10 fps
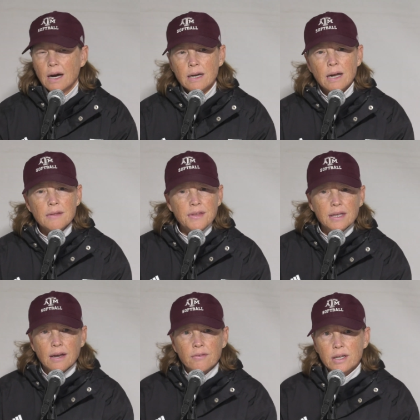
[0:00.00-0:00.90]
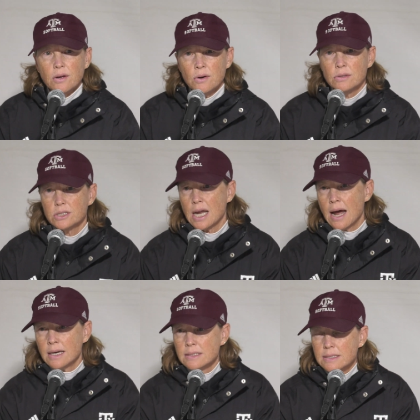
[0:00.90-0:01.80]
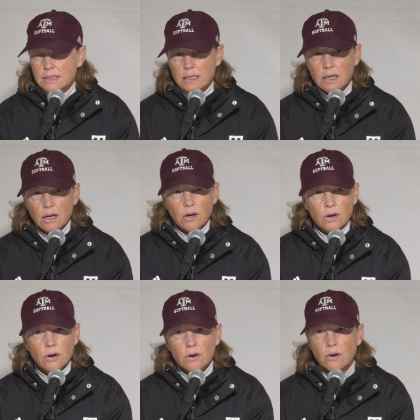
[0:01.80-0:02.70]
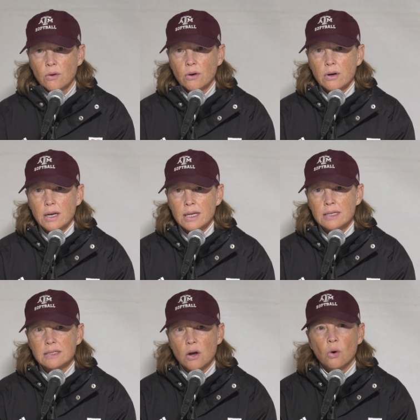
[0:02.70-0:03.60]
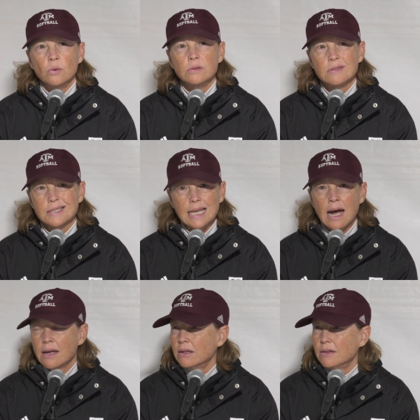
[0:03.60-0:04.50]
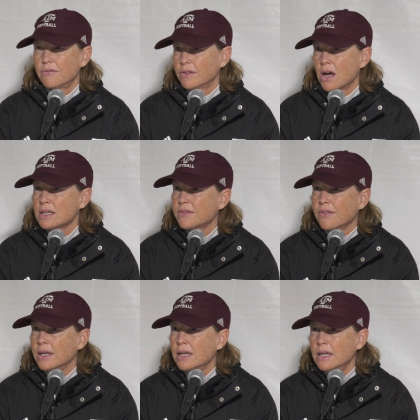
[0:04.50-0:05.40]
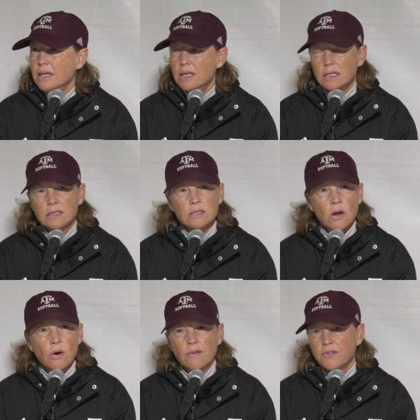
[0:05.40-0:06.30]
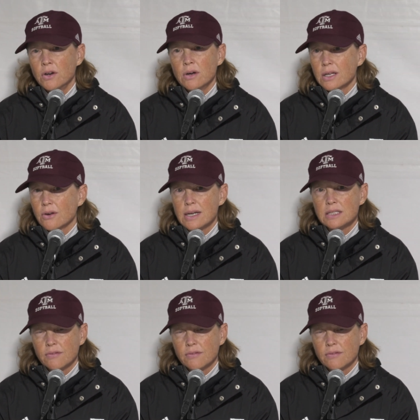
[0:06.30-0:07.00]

I, I think every coach has her or his own style and philosophy. And so if you're an aggressive